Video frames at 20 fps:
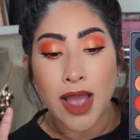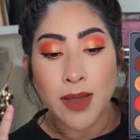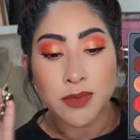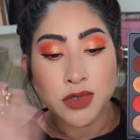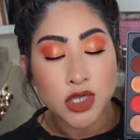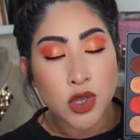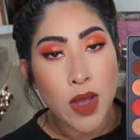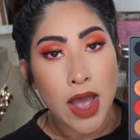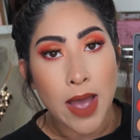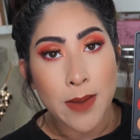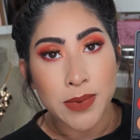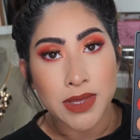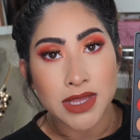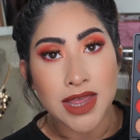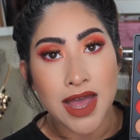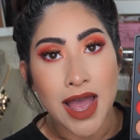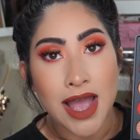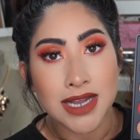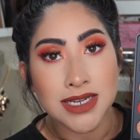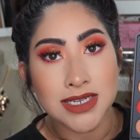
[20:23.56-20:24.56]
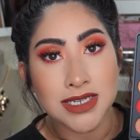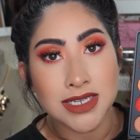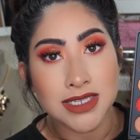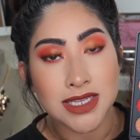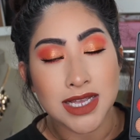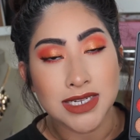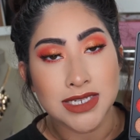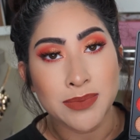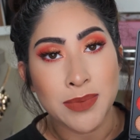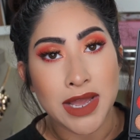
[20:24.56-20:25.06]
I'm so happy that I did
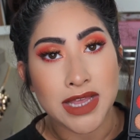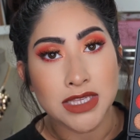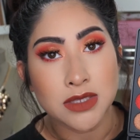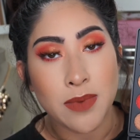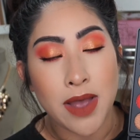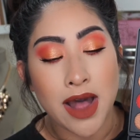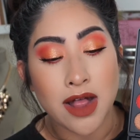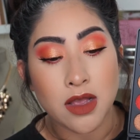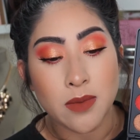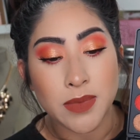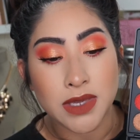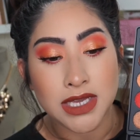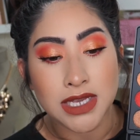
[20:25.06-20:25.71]
decide to buy this palette,